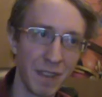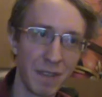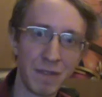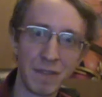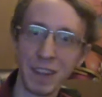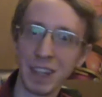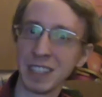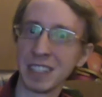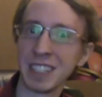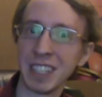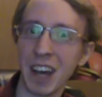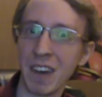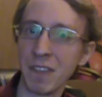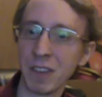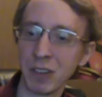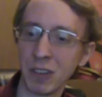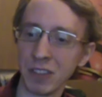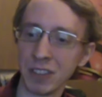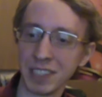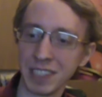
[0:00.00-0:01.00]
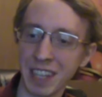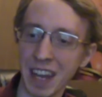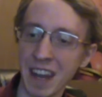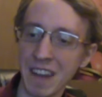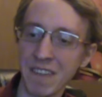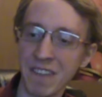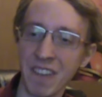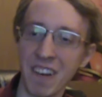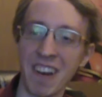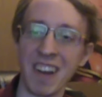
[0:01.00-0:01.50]
philosophical
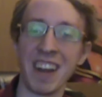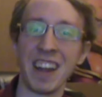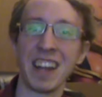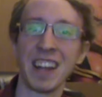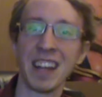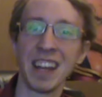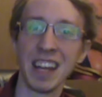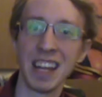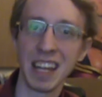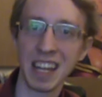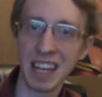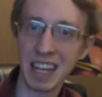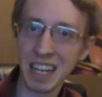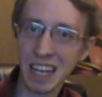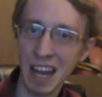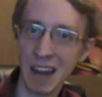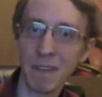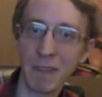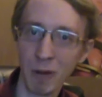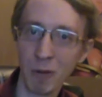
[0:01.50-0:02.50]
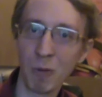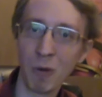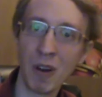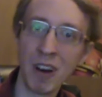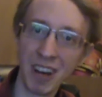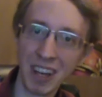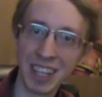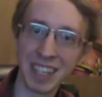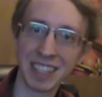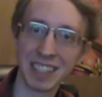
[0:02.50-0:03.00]
sci-fi? It never
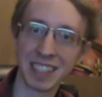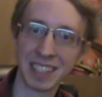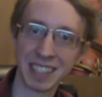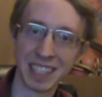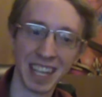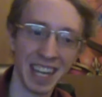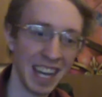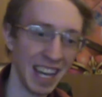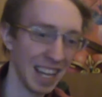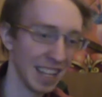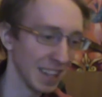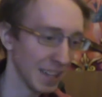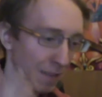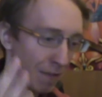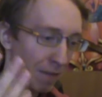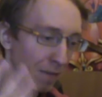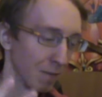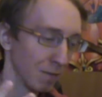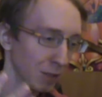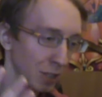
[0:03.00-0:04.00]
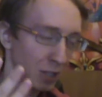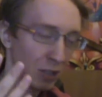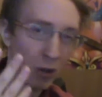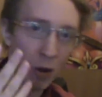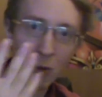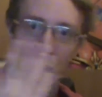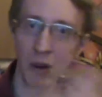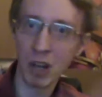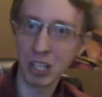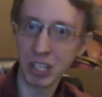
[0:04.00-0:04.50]
was.
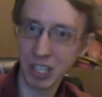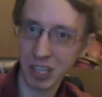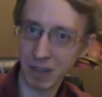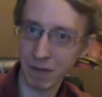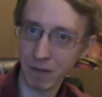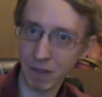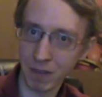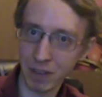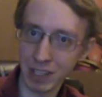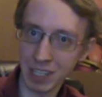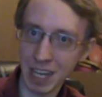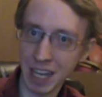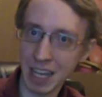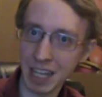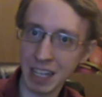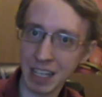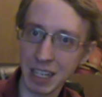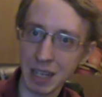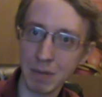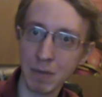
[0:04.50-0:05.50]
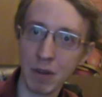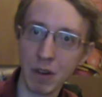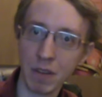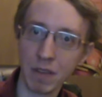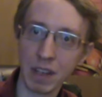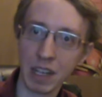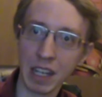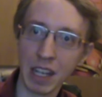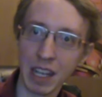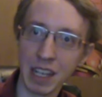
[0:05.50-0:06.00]
Go watch the first Alien
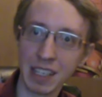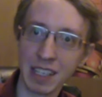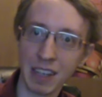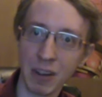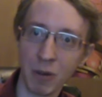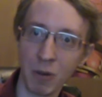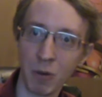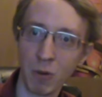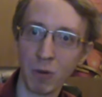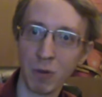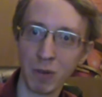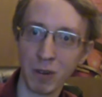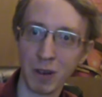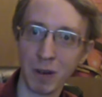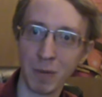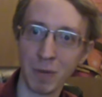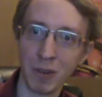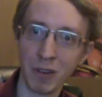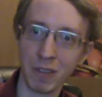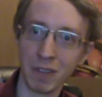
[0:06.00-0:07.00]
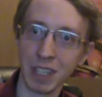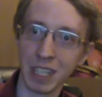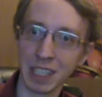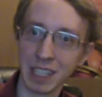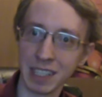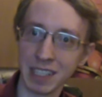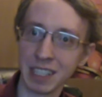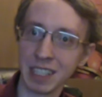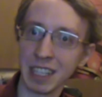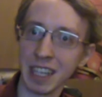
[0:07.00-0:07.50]
movie. It's a horror movie. It's
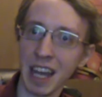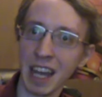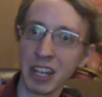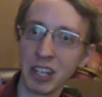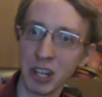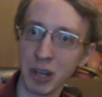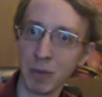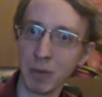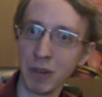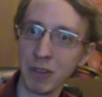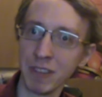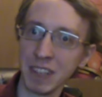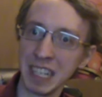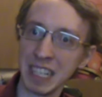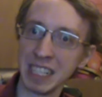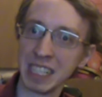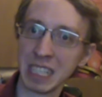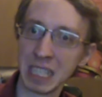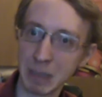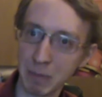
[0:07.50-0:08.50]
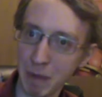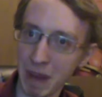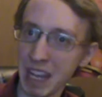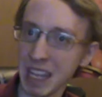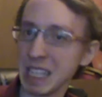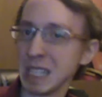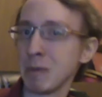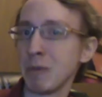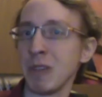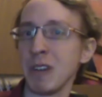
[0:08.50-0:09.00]
a slasher movie in
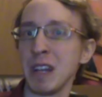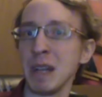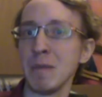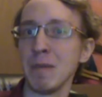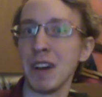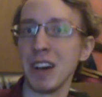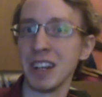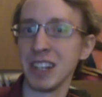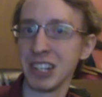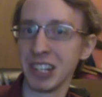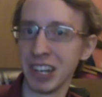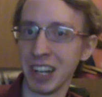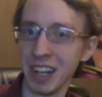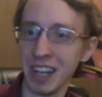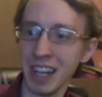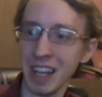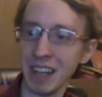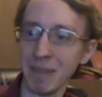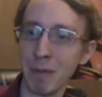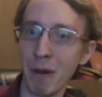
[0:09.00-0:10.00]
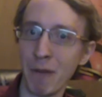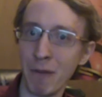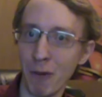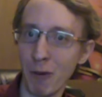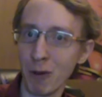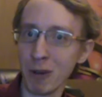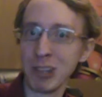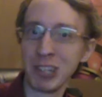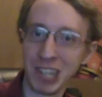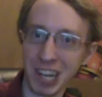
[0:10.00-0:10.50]
space, pretty much.
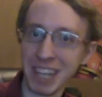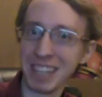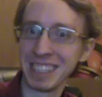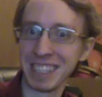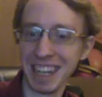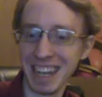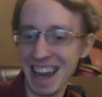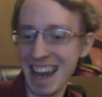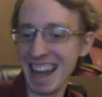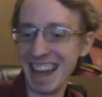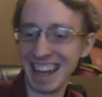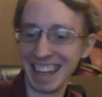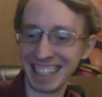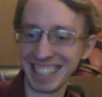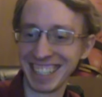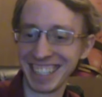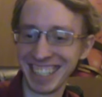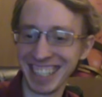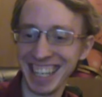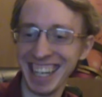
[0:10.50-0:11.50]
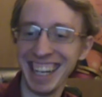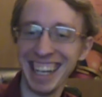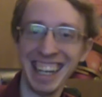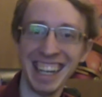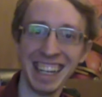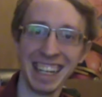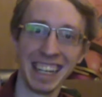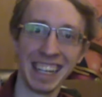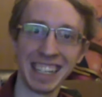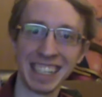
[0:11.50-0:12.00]
Before Jason X.
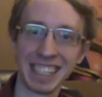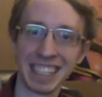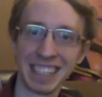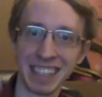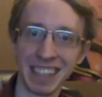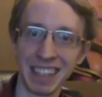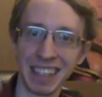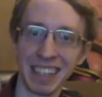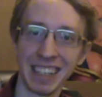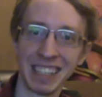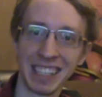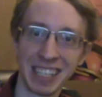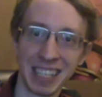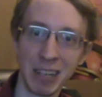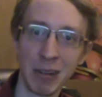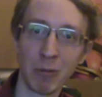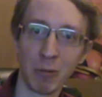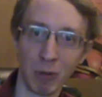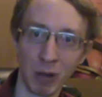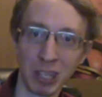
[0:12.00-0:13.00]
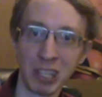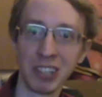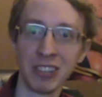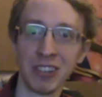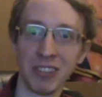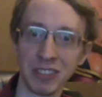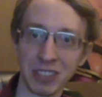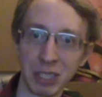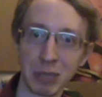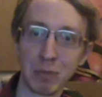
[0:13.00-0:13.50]
It's the
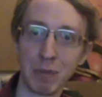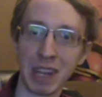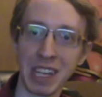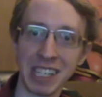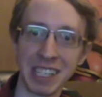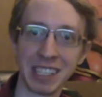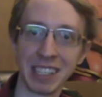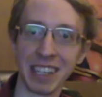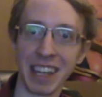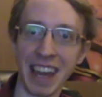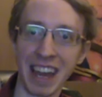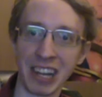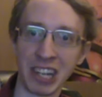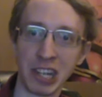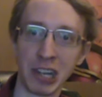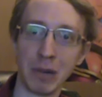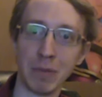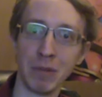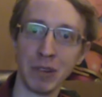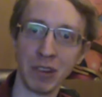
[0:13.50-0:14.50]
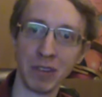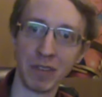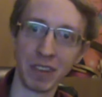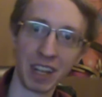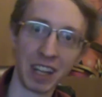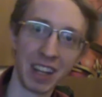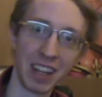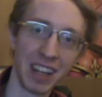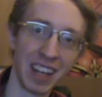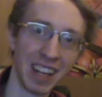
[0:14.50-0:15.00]
original space slasher
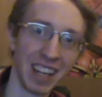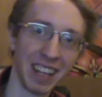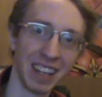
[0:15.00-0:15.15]
movie.